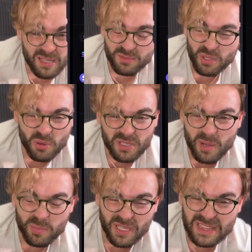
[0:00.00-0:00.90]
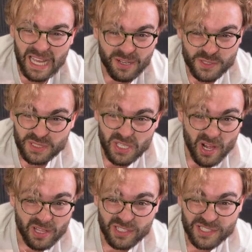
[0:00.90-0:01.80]
and loaded up
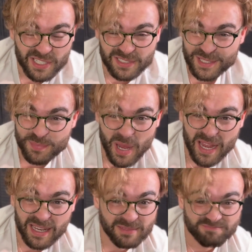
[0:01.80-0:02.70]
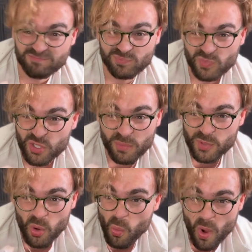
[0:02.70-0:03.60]
$1,000 onto my
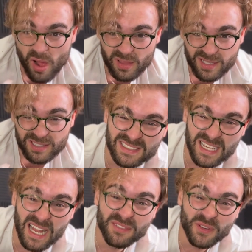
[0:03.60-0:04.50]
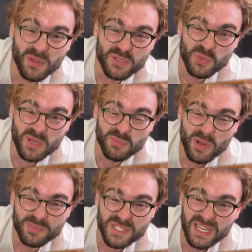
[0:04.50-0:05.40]
crypto wallet. I found this one
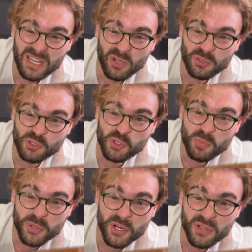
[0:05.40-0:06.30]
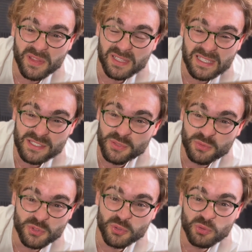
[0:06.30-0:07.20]
website called Jupiter that lets you
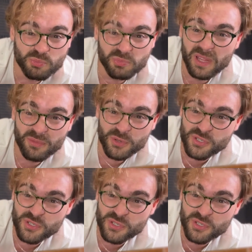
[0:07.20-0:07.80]
do leverage